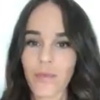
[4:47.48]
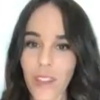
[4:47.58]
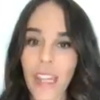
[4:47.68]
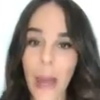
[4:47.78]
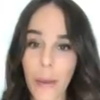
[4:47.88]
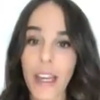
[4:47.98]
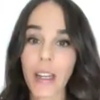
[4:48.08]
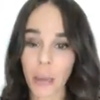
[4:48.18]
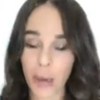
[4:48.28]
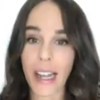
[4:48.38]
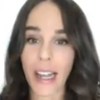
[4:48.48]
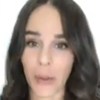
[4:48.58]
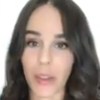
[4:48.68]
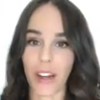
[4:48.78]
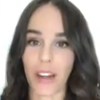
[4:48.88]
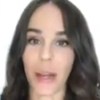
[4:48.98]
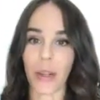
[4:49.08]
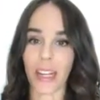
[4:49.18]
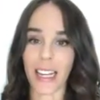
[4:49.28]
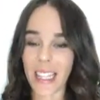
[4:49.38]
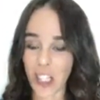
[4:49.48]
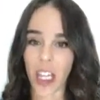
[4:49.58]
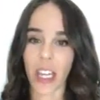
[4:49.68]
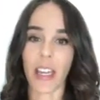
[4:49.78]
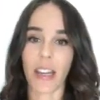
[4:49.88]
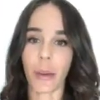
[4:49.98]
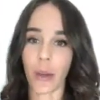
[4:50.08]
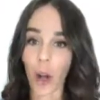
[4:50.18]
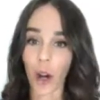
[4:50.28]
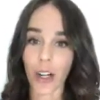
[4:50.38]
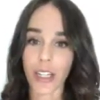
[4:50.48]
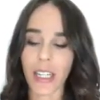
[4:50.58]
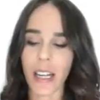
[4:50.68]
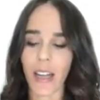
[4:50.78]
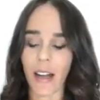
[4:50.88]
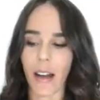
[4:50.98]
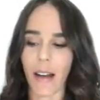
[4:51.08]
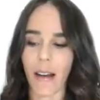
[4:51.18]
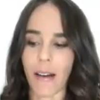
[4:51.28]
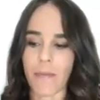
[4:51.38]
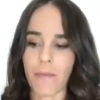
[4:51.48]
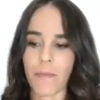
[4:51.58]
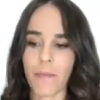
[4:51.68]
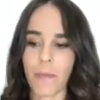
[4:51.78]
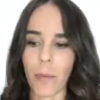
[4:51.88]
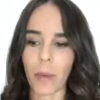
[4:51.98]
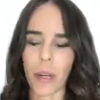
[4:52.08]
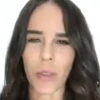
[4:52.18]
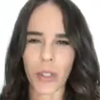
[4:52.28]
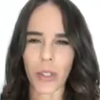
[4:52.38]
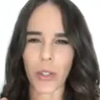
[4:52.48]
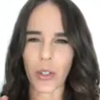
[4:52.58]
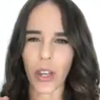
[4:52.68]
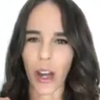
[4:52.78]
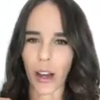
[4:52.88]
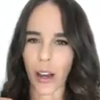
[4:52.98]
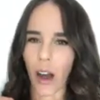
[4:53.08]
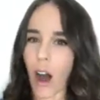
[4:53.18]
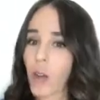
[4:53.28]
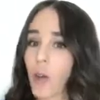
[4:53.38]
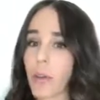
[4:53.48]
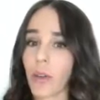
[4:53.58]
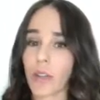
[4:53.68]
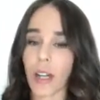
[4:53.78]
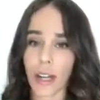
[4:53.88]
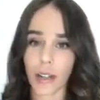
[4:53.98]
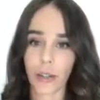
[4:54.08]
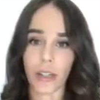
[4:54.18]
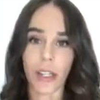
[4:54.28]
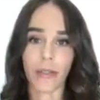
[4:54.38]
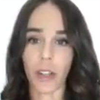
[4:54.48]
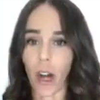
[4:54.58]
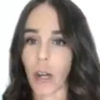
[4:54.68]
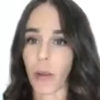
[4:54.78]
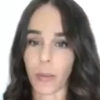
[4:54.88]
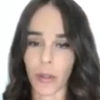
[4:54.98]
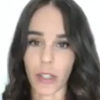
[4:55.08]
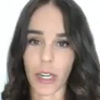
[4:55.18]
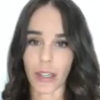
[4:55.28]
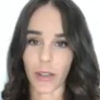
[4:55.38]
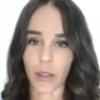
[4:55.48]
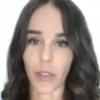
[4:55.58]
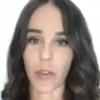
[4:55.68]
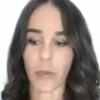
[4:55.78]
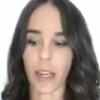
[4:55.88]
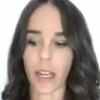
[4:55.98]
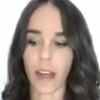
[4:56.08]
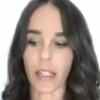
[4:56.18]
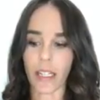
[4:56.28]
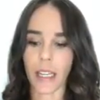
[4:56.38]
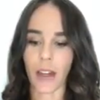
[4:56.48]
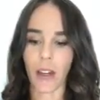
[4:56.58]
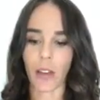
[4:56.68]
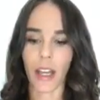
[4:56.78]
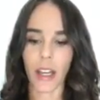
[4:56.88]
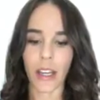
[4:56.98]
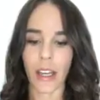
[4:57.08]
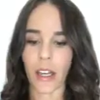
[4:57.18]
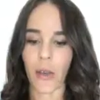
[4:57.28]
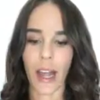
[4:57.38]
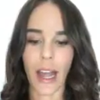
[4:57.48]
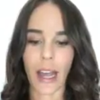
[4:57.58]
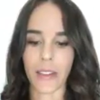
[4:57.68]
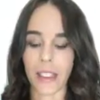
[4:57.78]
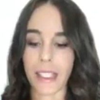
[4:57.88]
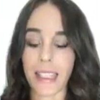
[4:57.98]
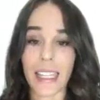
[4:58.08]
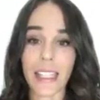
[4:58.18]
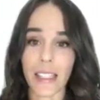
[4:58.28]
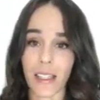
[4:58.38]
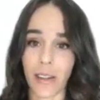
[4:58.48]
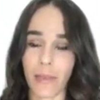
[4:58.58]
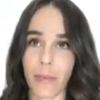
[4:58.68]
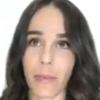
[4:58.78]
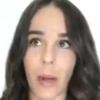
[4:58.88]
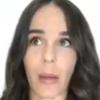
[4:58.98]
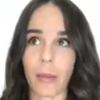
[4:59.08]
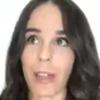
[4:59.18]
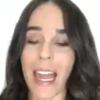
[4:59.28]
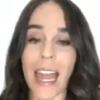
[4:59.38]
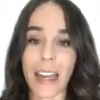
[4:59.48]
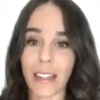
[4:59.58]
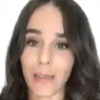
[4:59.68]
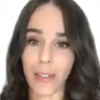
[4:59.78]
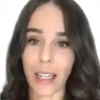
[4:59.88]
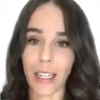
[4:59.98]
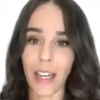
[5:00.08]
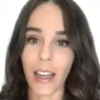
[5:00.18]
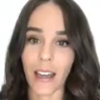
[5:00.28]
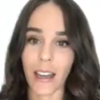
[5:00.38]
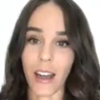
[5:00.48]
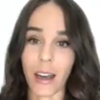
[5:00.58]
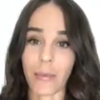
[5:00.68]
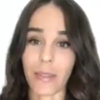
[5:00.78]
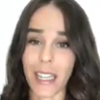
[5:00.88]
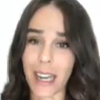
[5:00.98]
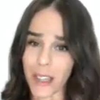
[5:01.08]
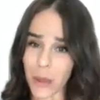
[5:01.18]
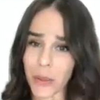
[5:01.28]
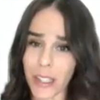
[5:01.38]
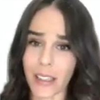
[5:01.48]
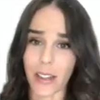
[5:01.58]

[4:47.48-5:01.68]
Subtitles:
I would get a breakout there and I would get itchy and it would hurt. But it was autoimmune diagnosis after autoimmune diagnosis for me until, I had this list of probably 8 different diagnoses of